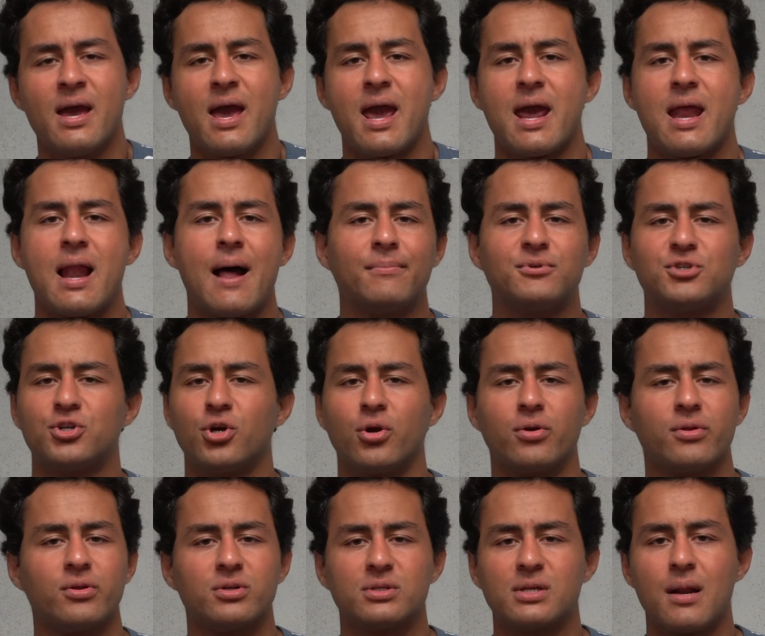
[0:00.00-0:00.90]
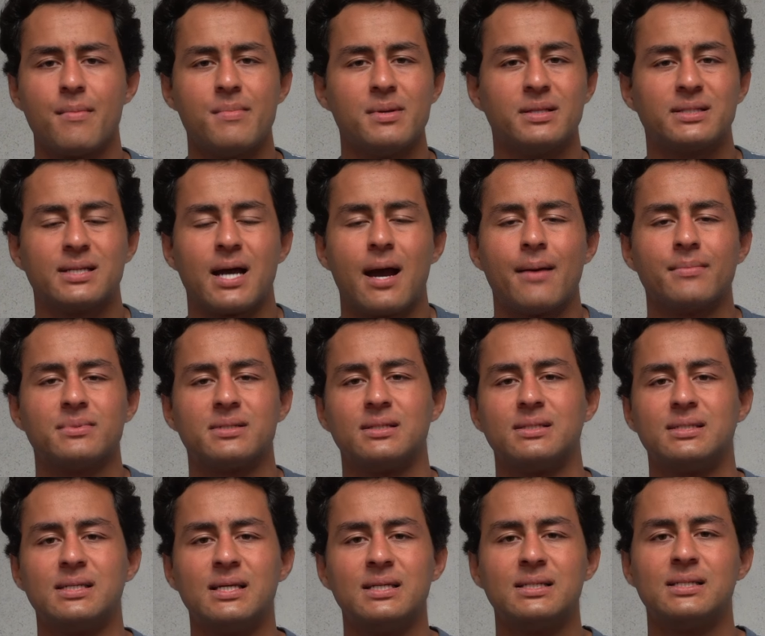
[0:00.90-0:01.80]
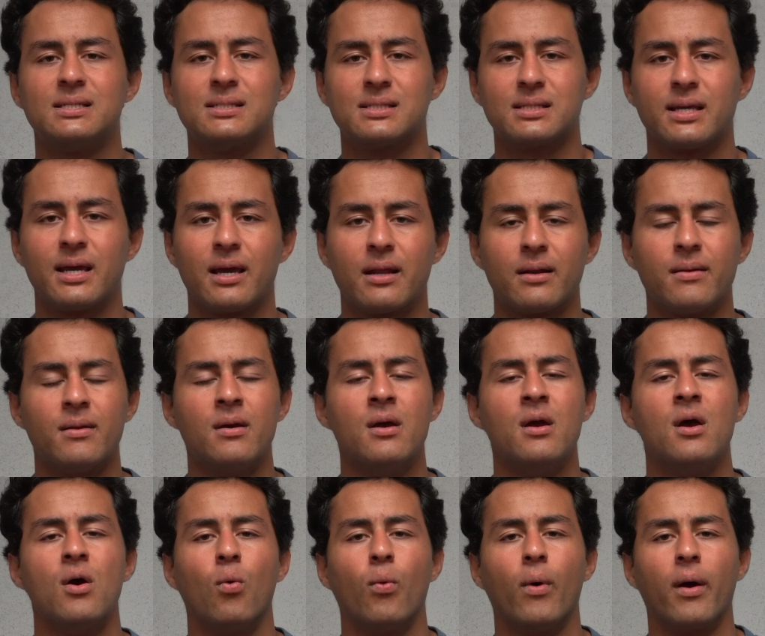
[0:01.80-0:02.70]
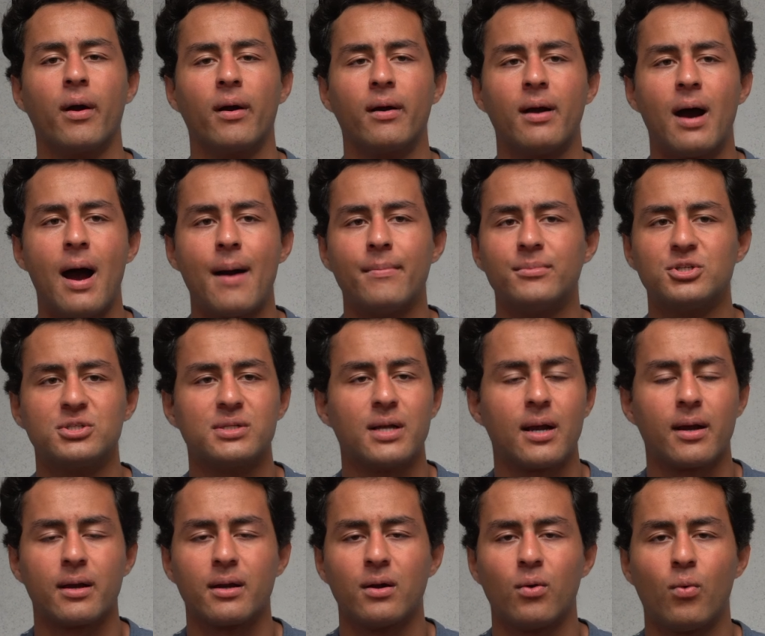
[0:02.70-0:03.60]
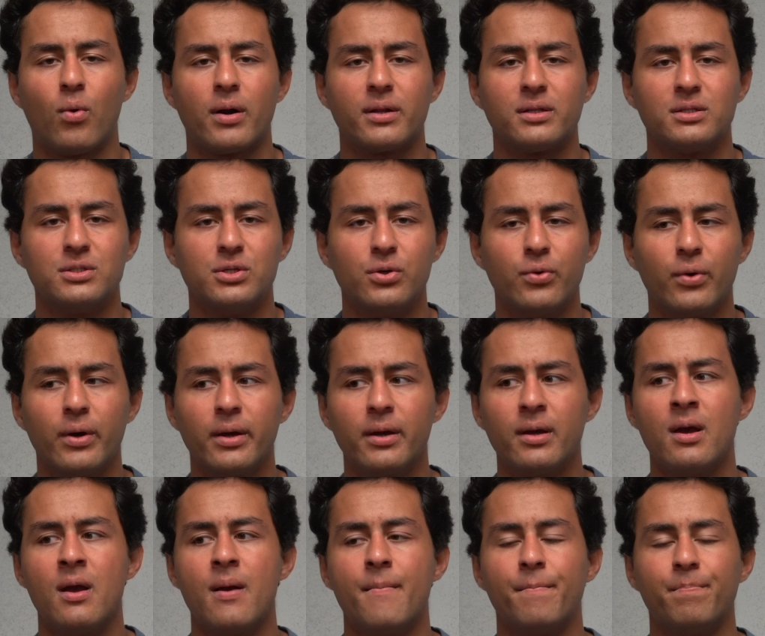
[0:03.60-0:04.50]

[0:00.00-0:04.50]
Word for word: And I'm sure there's going to be times and seasons again where I'm just not going to want to do it.